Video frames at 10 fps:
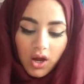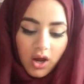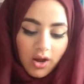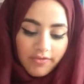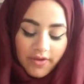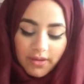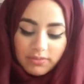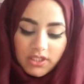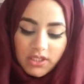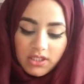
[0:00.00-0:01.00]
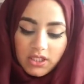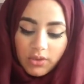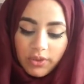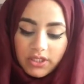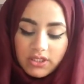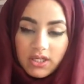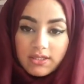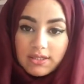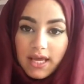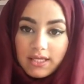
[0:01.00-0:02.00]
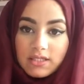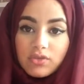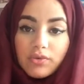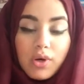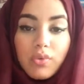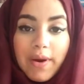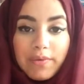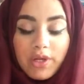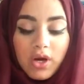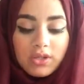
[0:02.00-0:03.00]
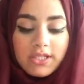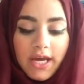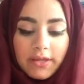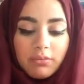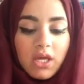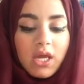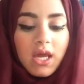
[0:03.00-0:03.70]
half empty, so it does last for a very long time.